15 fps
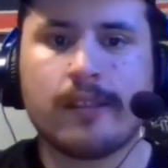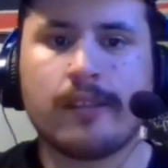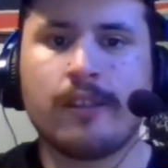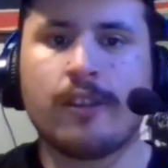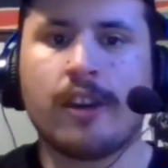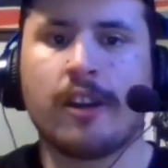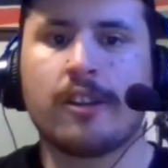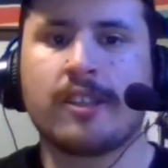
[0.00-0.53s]
you
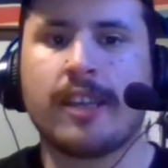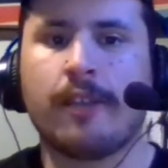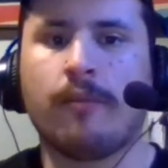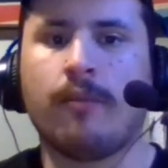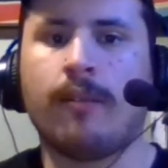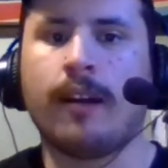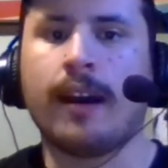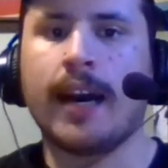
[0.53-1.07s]
can
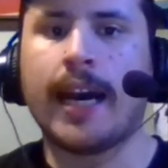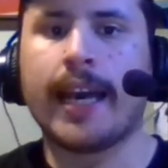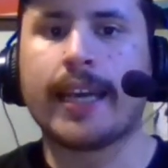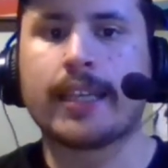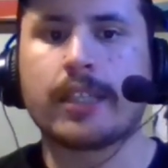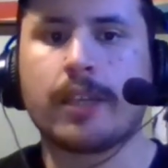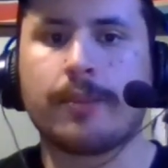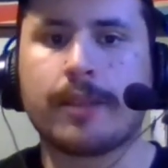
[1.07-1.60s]
understand why
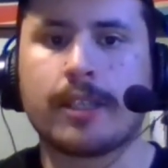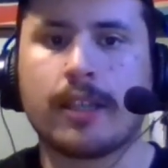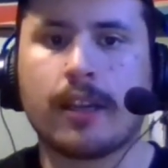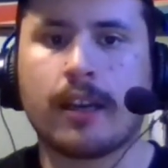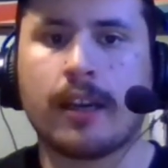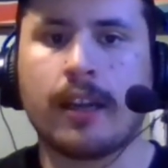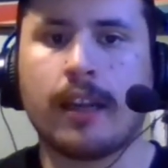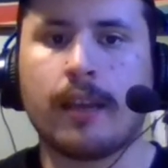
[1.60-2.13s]
she pits on
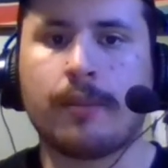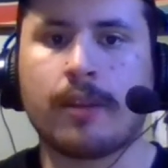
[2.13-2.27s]
Akane